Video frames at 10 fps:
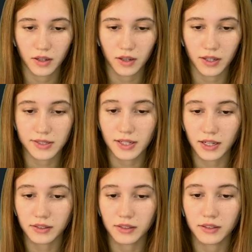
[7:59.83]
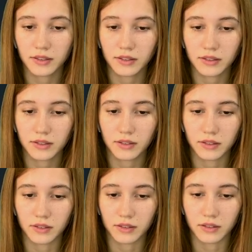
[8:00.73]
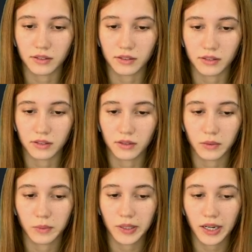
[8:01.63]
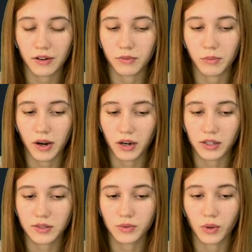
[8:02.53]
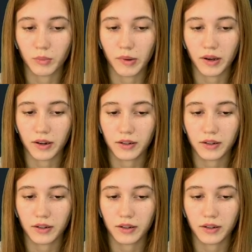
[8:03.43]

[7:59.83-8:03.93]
And cyclical, we have markets rollback